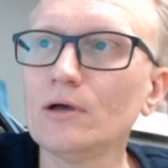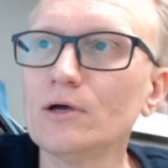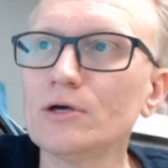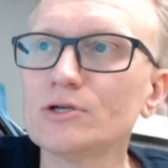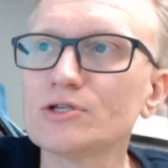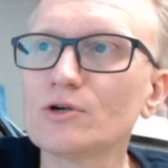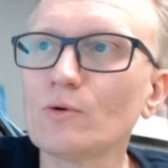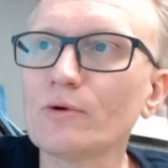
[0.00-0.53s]

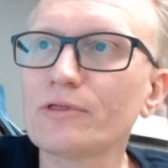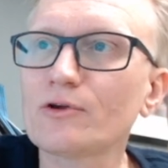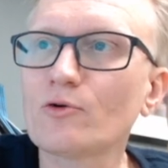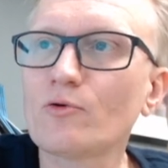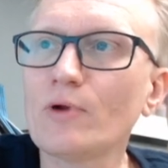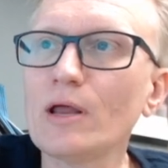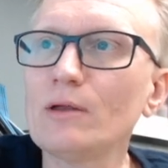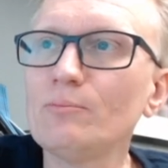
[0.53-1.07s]
So with
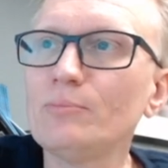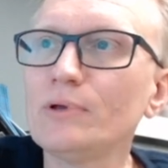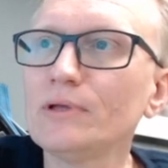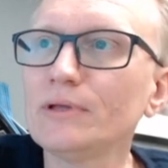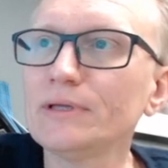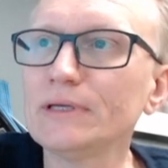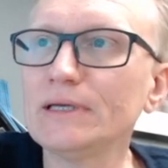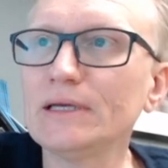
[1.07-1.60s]

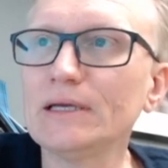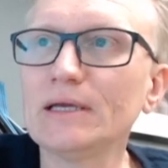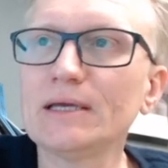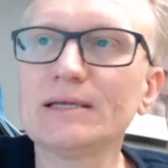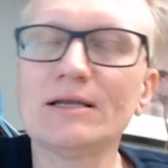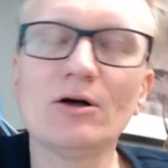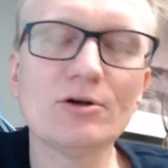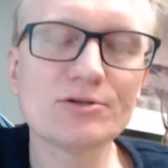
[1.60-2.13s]
credibility,
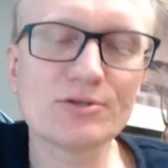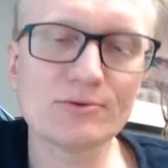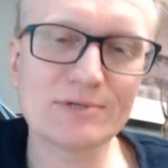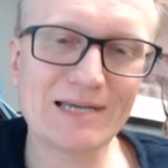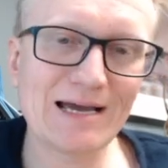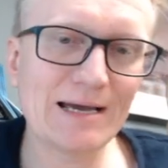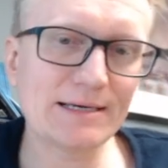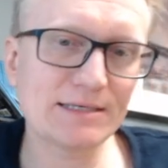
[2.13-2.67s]
it also
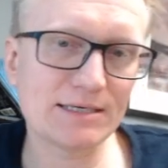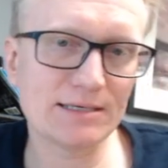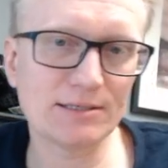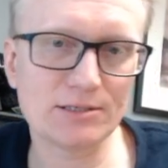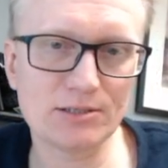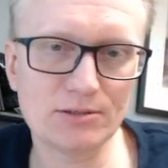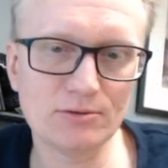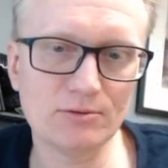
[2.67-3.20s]
ties
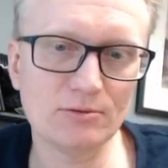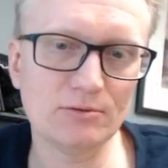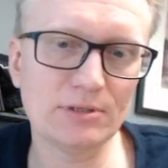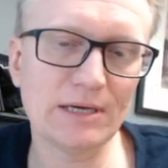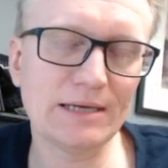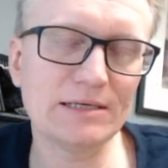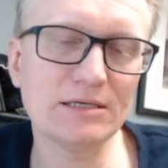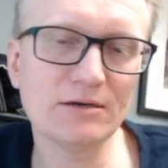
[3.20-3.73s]
into
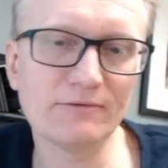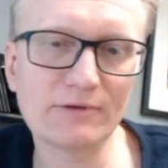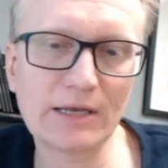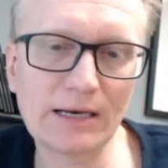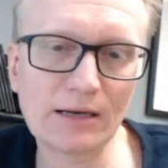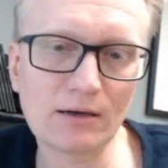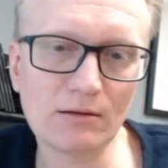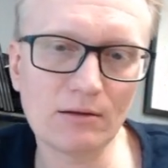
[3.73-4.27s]
the idea of
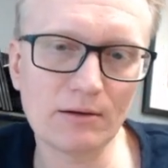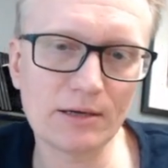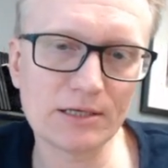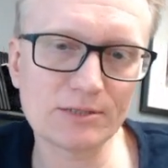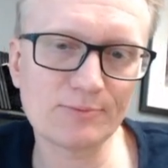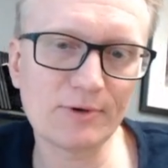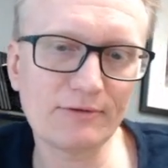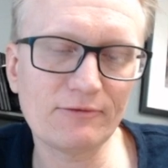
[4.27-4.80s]
getting
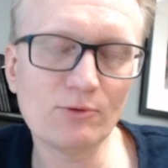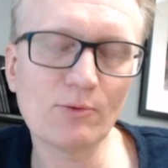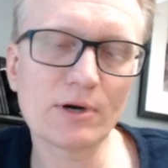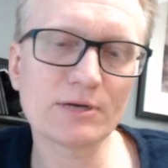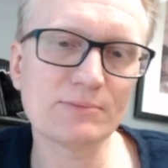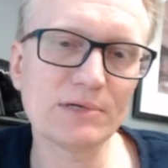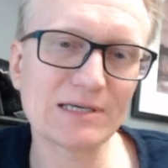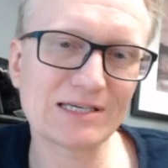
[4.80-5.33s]
clients, but if you want
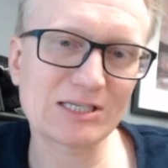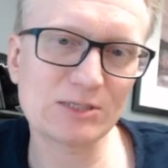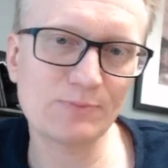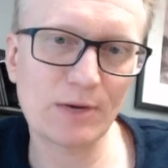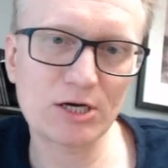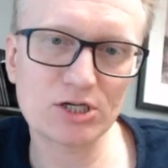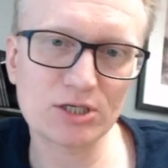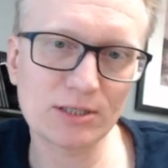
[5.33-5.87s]
to be a
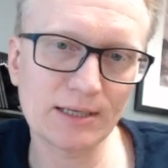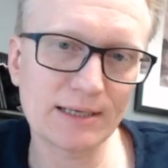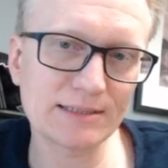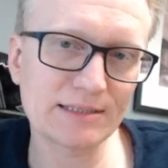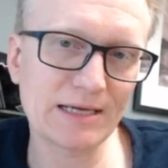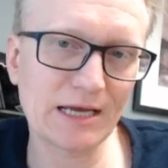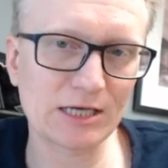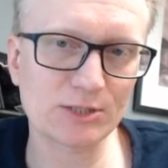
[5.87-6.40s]

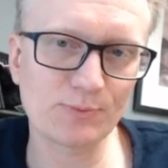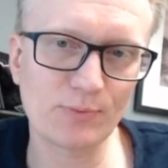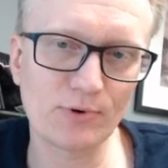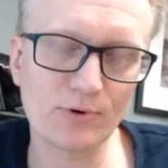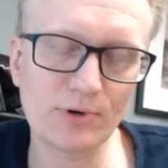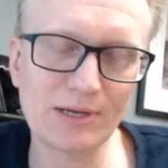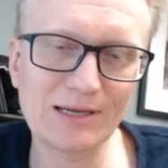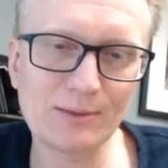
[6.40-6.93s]
specialized
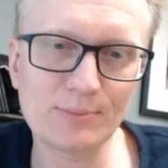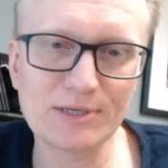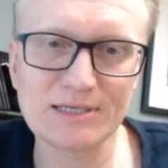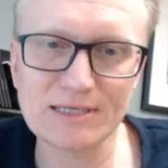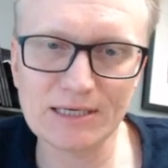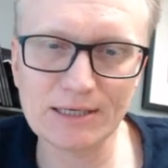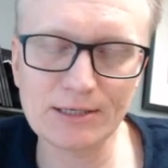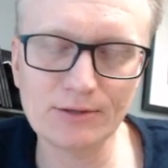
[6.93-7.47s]
expert in a
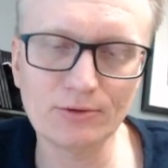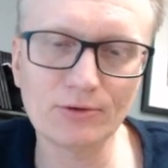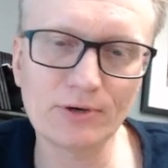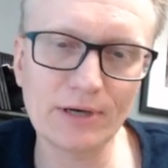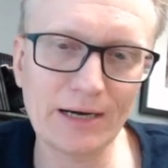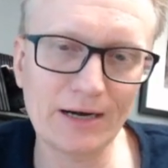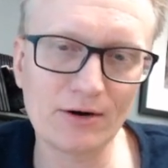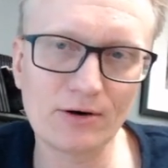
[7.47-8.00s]

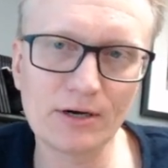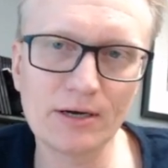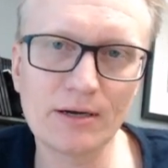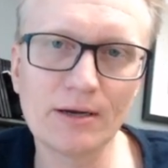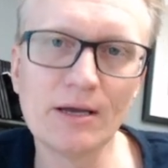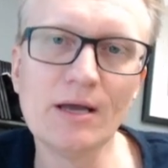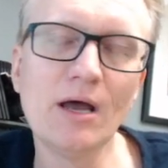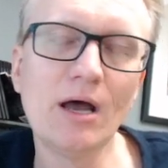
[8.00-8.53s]
particular
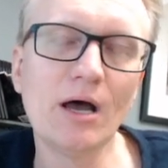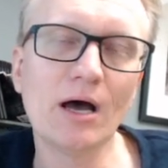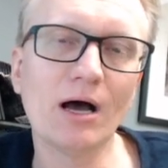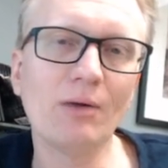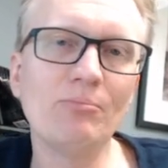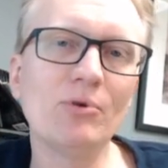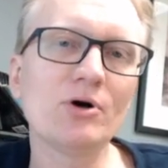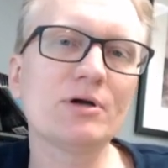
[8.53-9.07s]
area, a
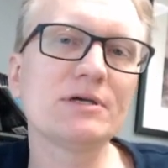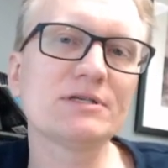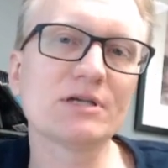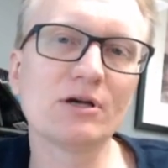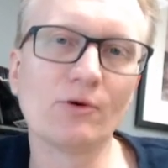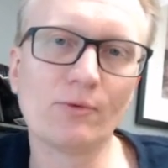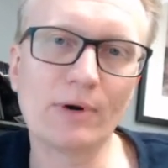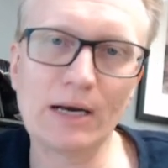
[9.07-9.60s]
book is a
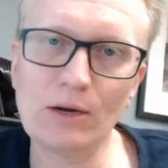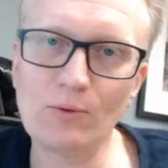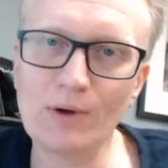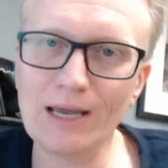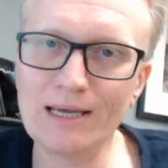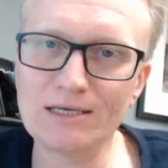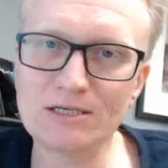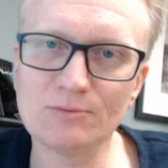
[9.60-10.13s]
great
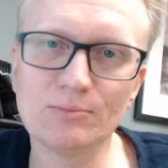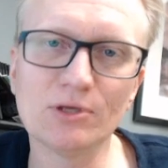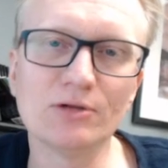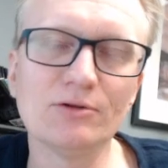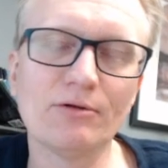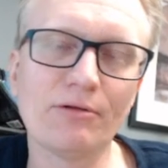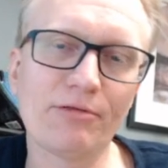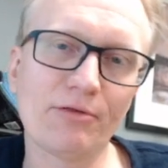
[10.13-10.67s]
way to
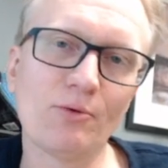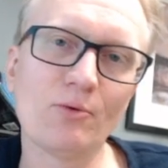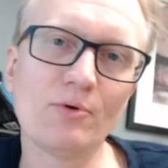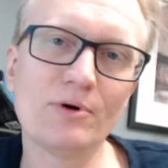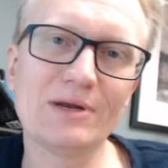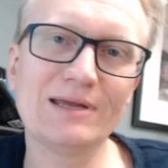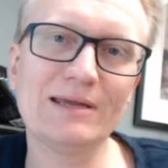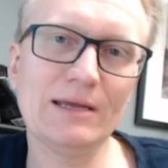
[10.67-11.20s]
build
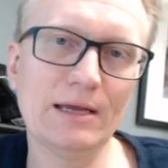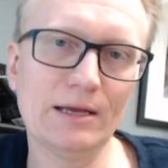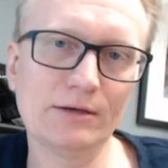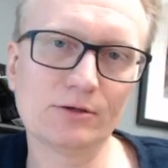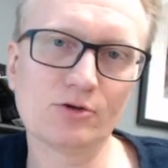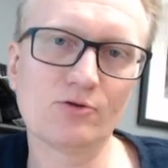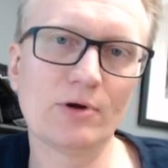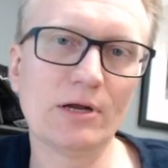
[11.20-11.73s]
authority
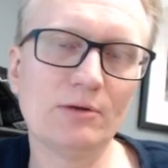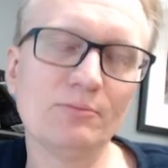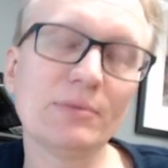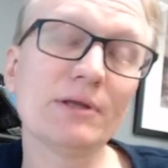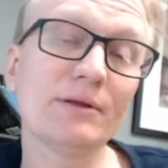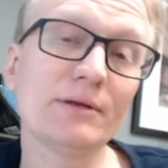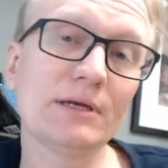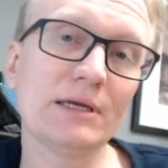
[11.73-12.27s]
and
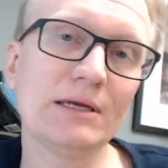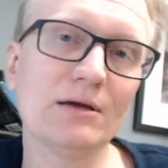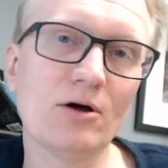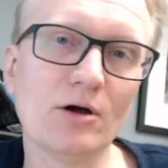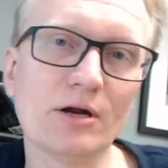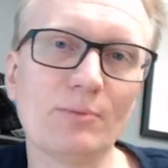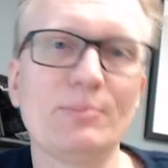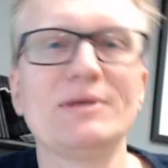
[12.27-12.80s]
credibility
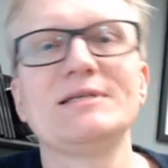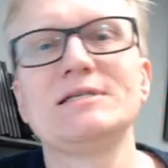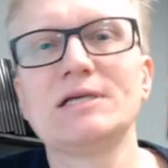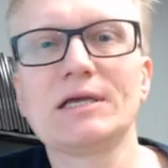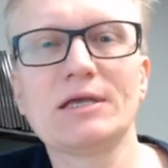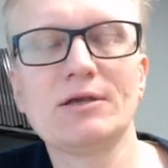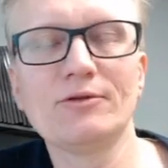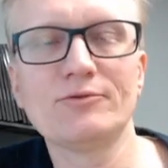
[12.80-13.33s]
on a
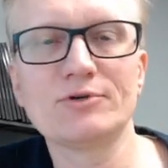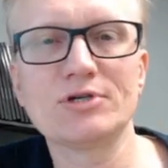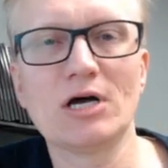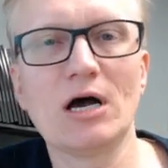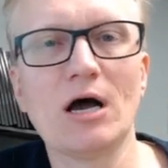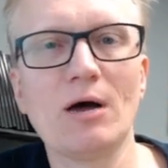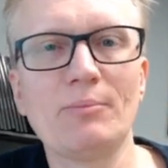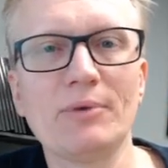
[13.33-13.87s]
particular
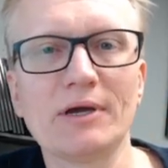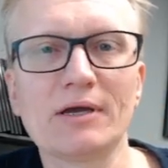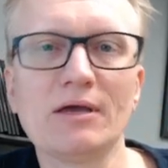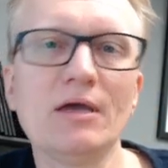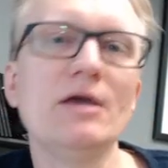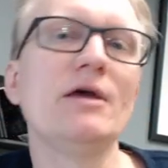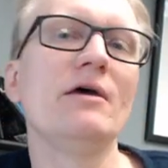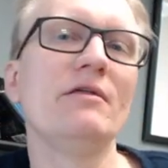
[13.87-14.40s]
topic.
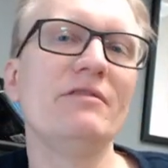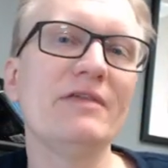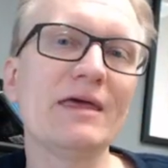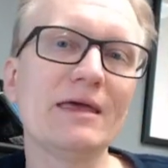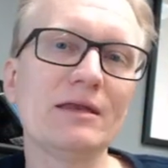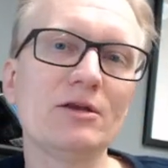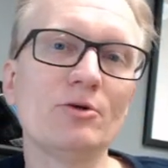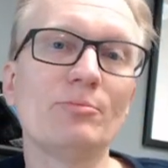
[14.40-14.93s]

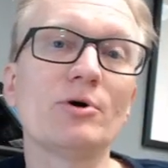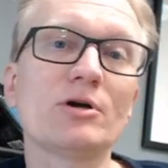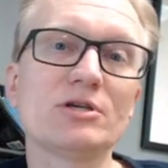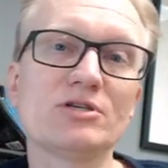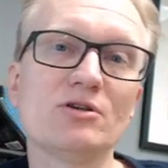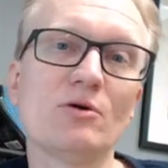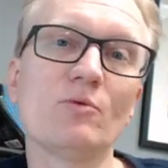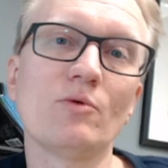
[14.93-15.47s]
Then your book
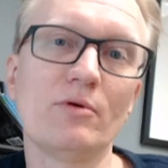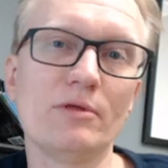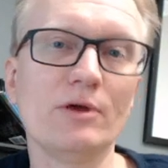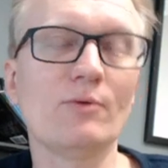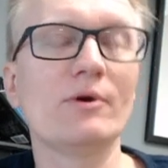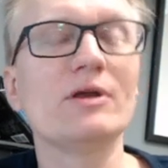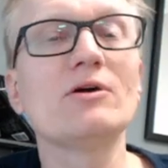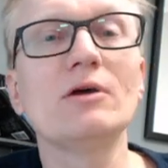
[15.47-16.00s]
is noteworthy,
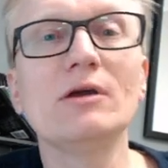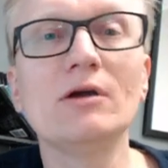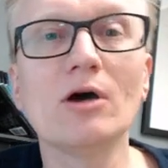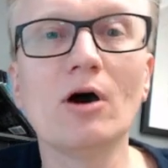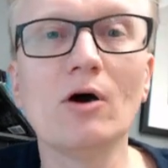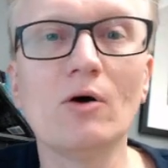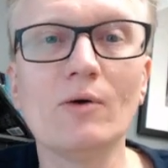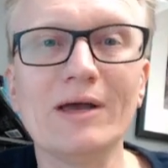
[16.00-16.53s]
where you can
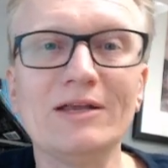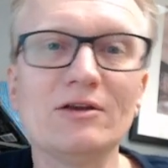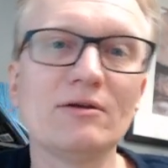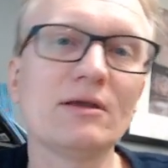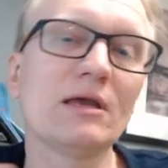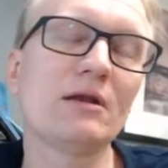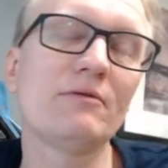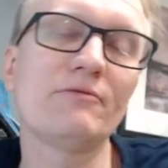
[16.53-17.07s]
go and you can
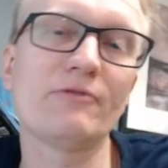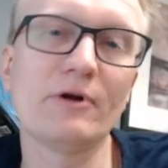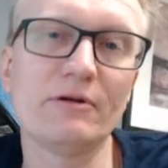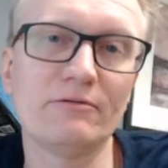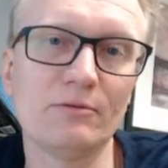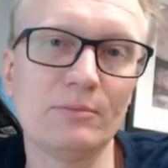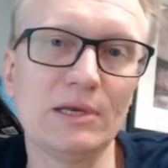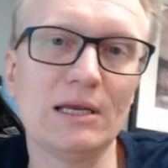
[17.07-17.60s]
get in front
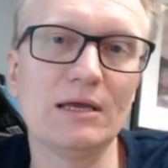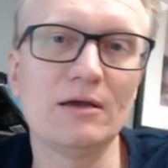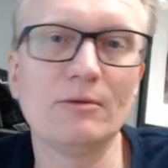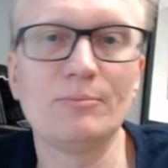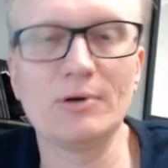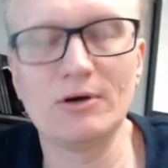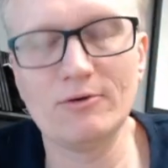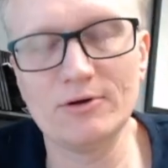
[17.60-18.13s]
of a media
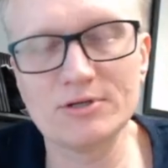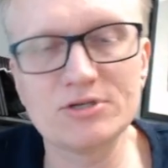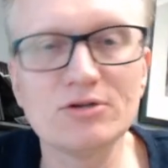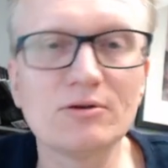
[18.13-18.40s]
appearance.